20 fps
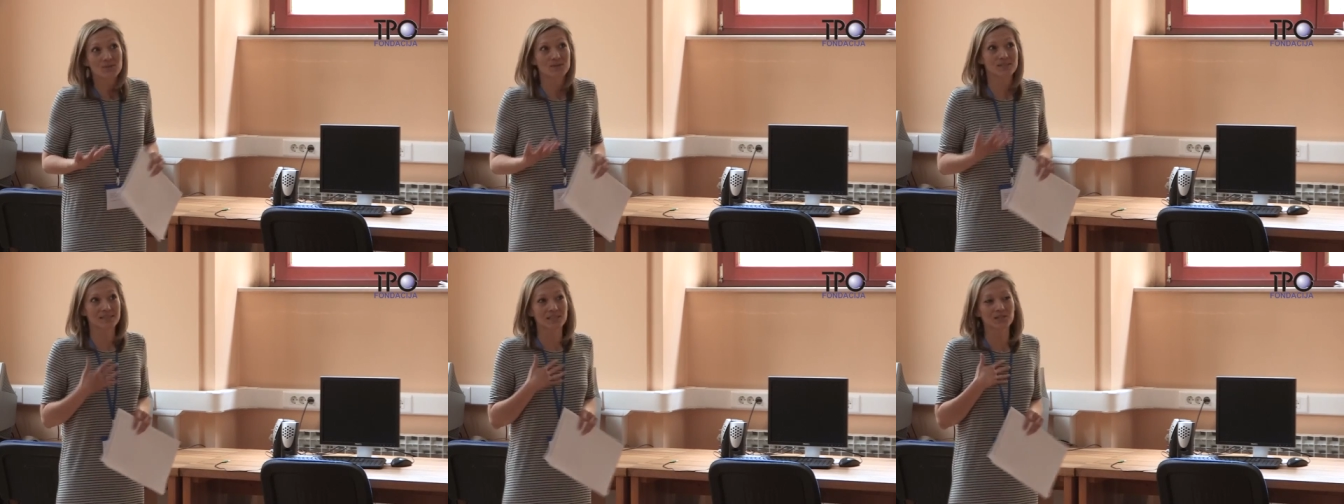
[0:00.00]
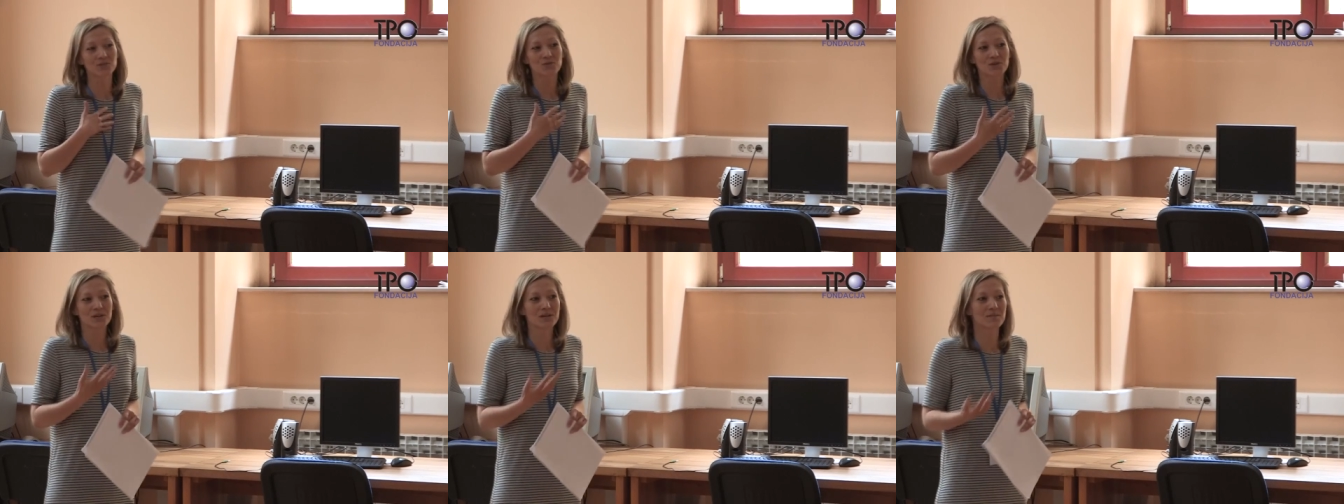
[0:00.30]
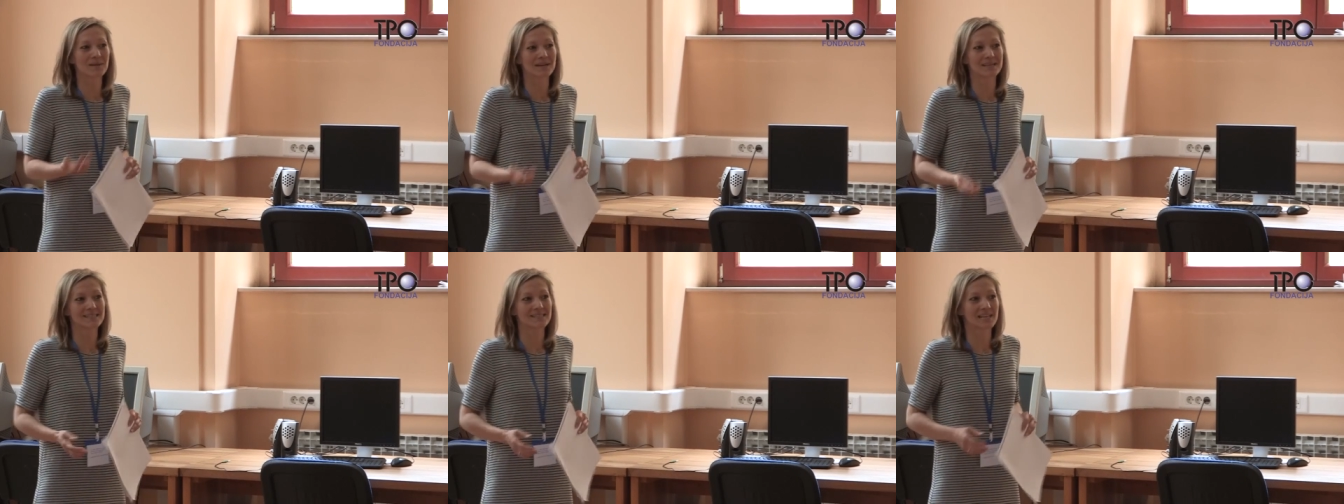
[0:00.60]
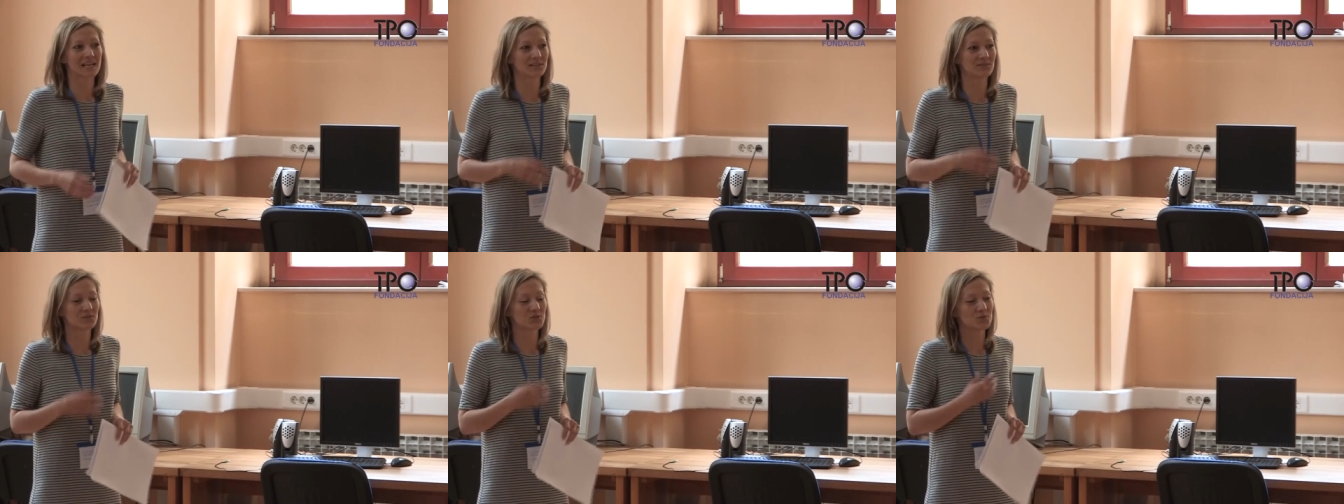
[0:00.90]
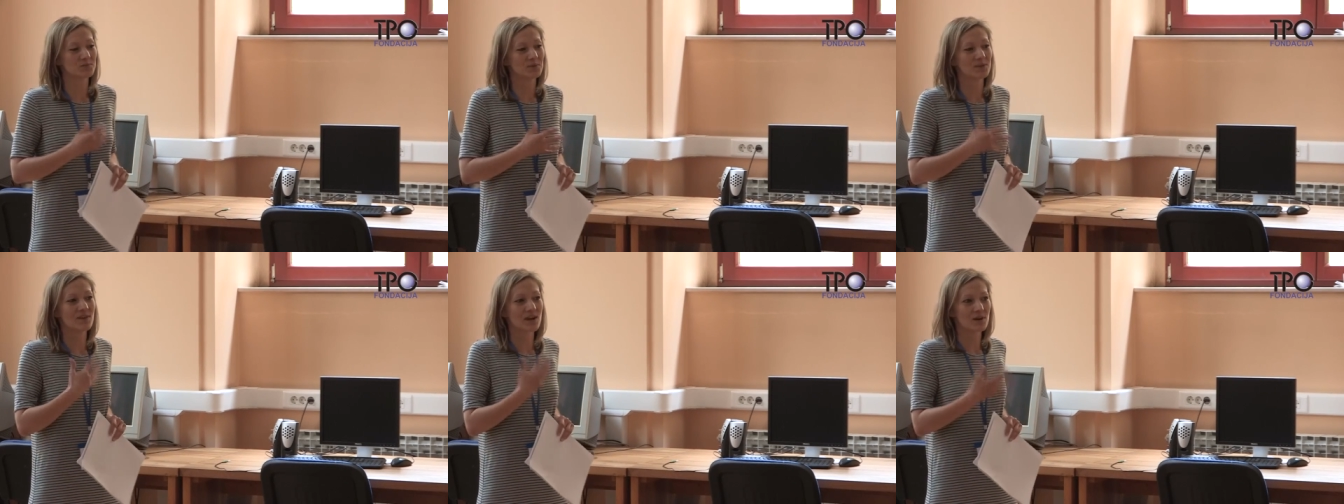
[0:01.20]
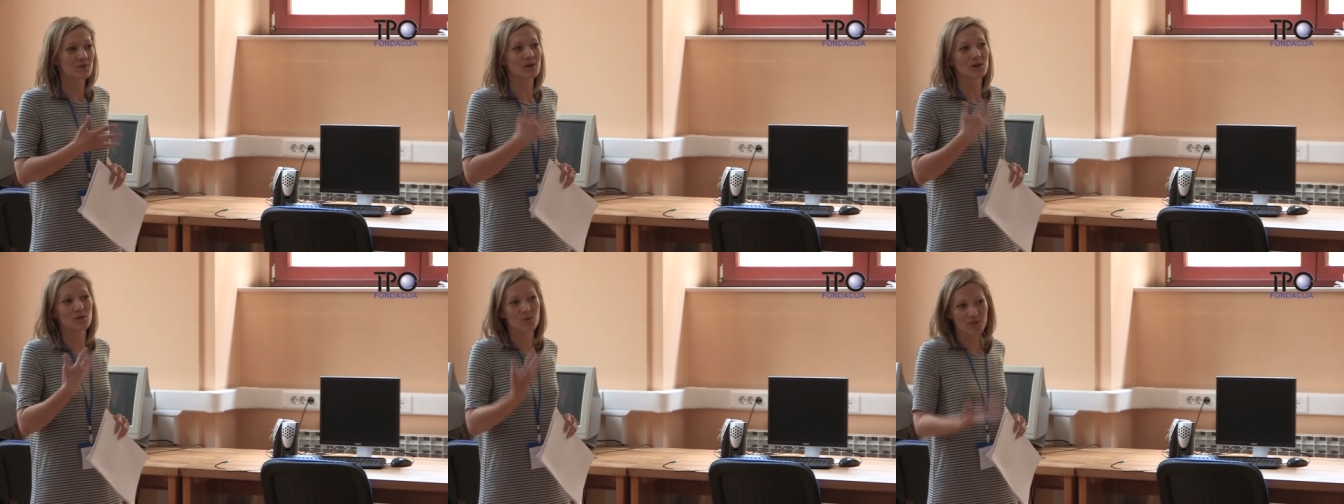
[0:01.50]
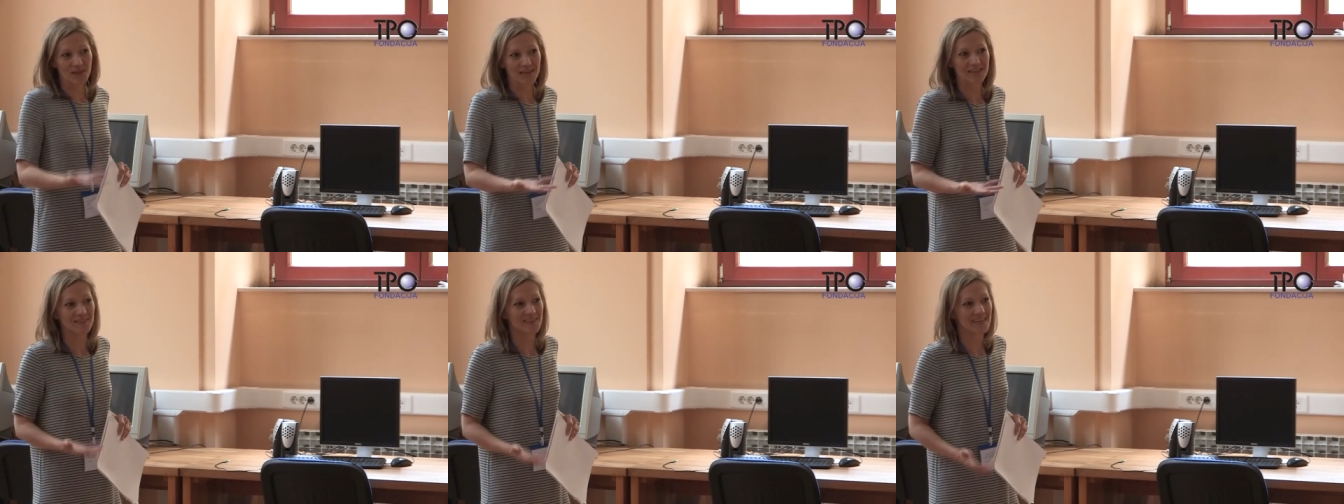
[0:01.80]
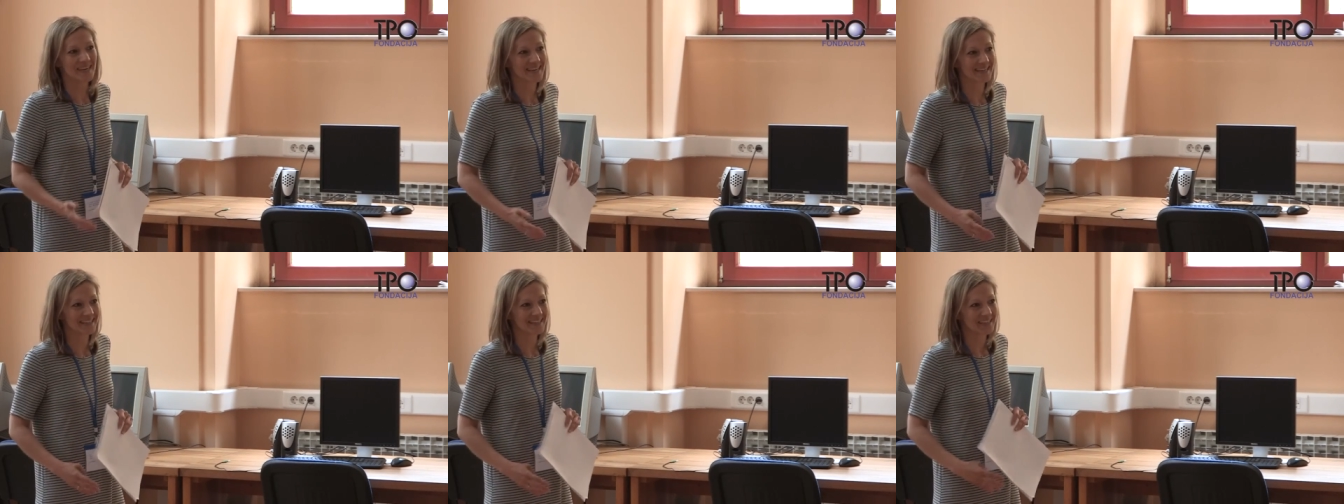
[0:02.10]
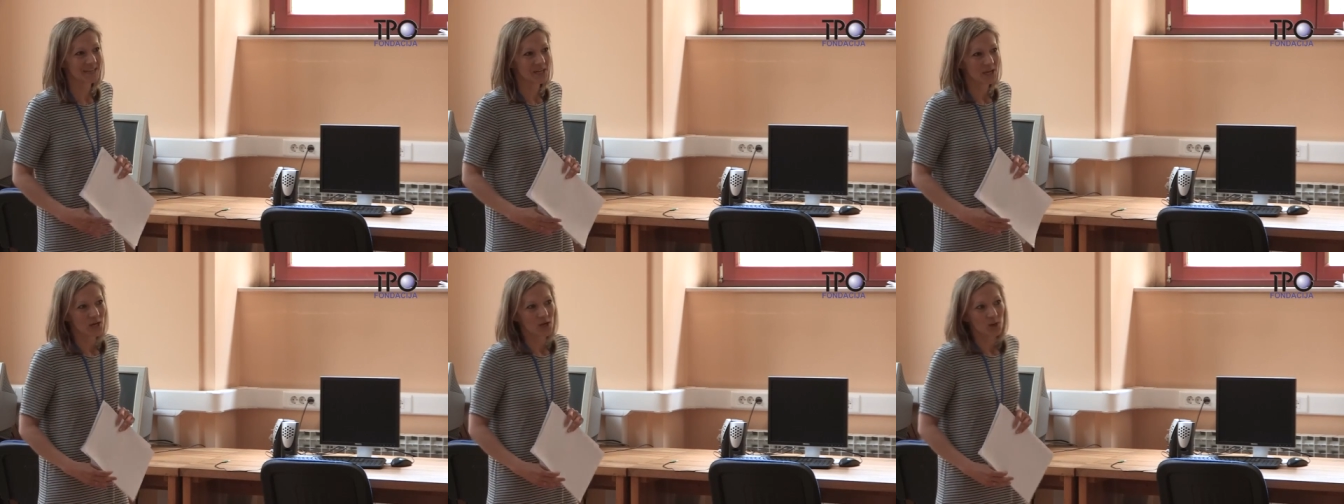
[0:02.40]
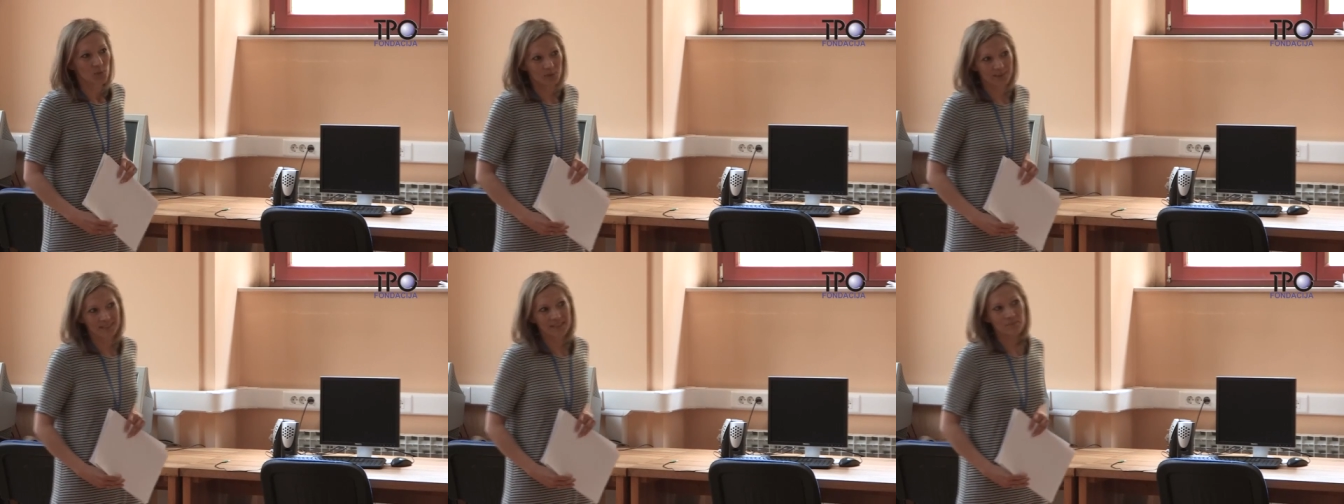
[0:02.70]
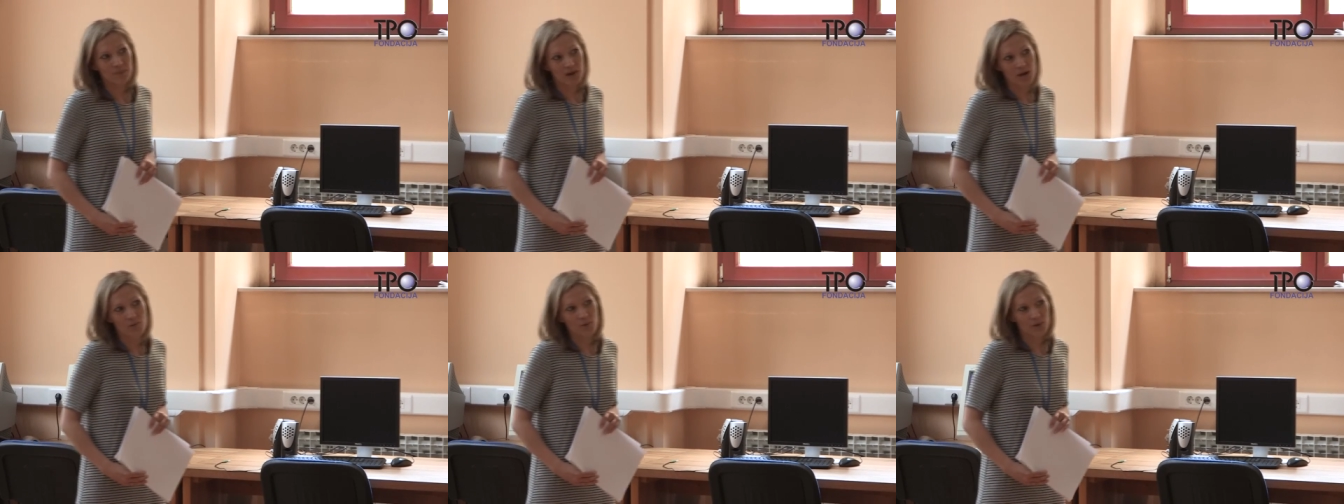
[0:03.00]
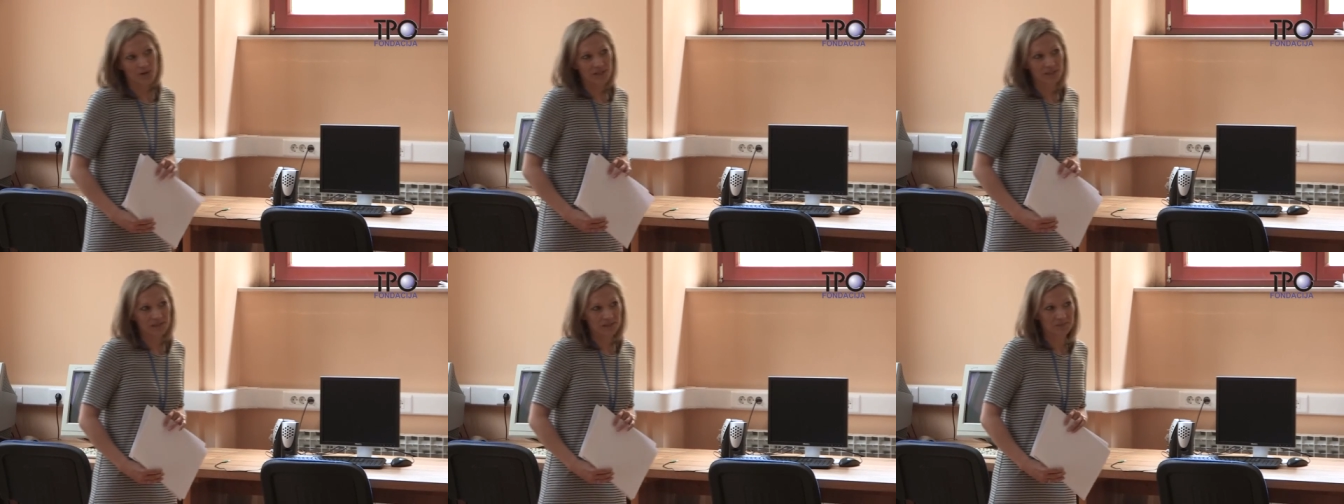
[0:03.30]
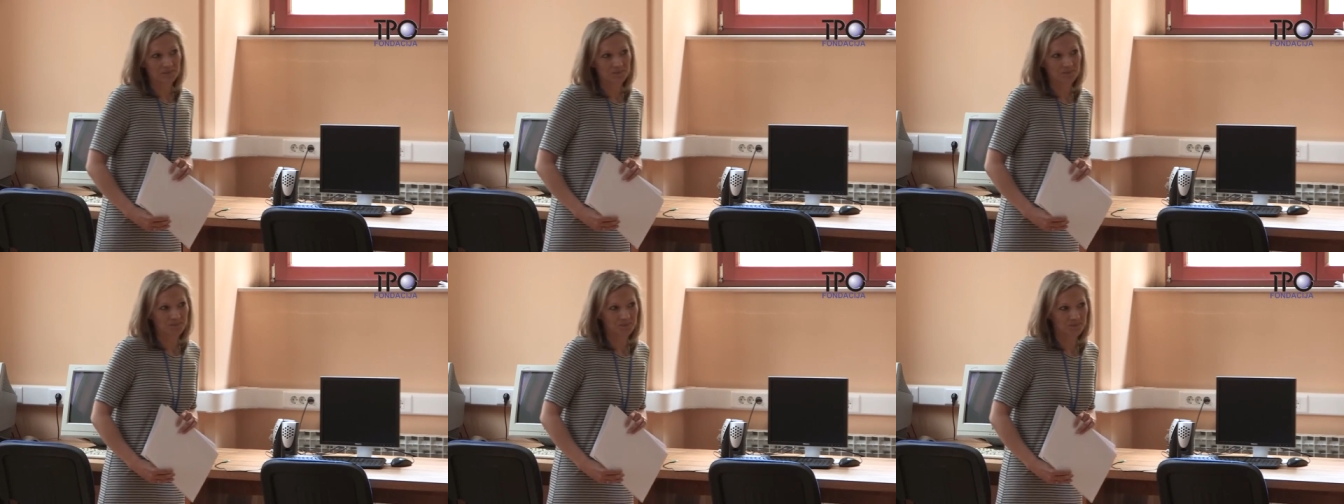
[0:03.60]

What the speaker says: considering myself to be very authentic within my work.